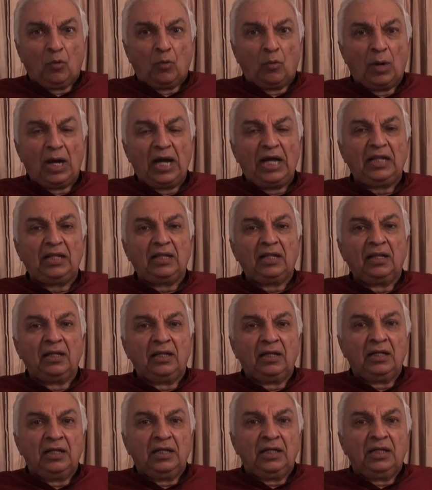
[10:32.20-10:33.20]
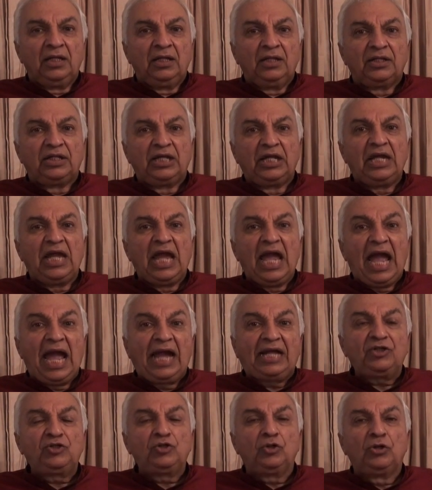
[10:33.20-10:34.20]
while the
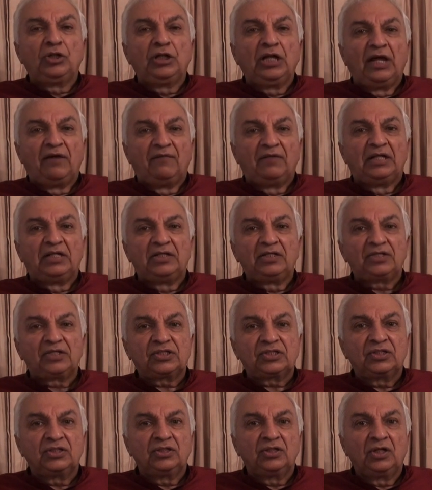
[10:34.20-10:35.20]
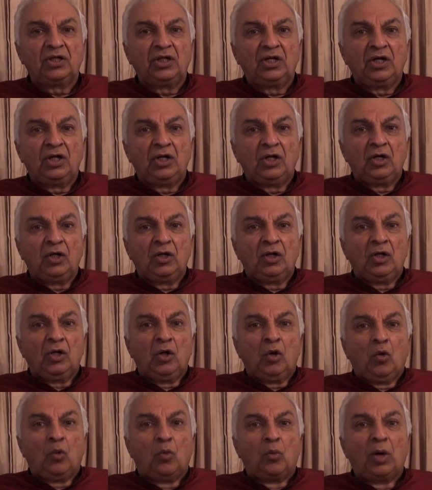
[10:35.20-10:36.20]
actual levels
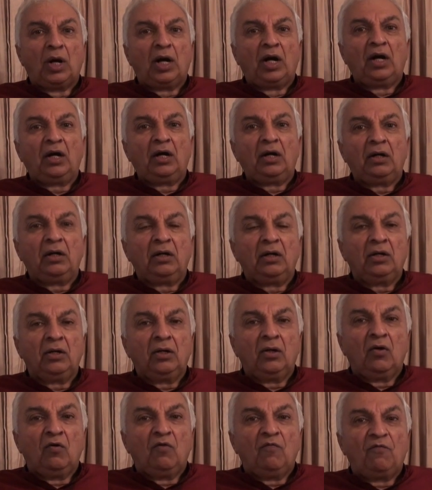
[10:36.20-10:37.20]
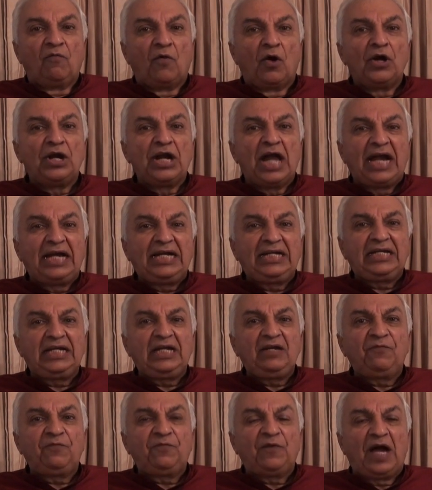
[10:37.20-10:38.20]
were for
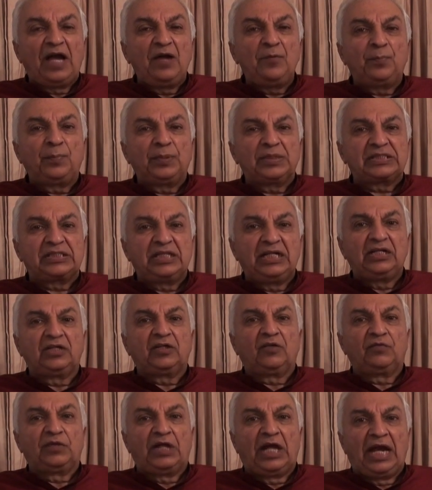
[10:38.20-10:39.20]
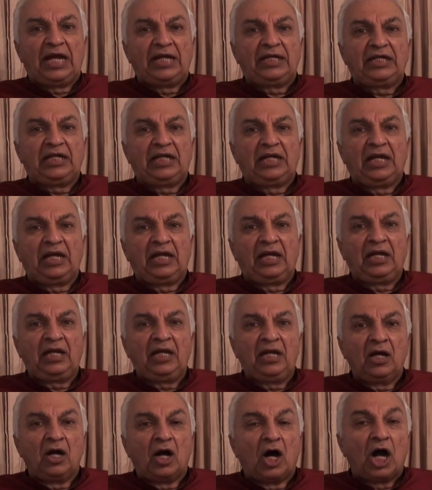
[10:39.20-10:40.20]
95% of the
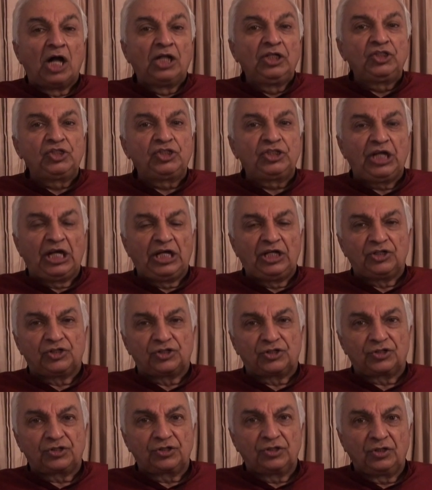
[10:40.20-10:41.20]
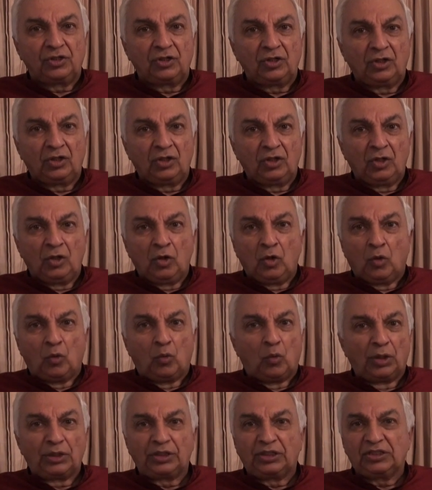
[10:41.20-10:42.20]
antennae unchanged.
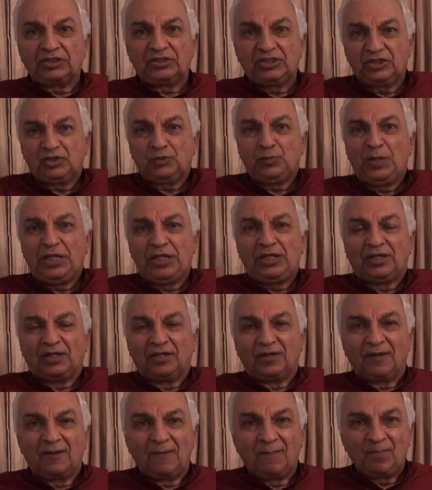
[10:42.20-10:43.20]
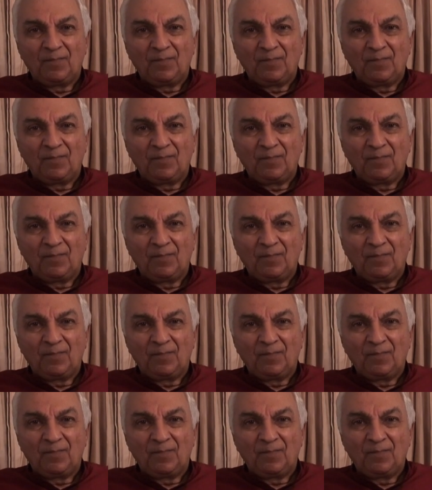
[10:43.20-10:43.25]
What does this mean?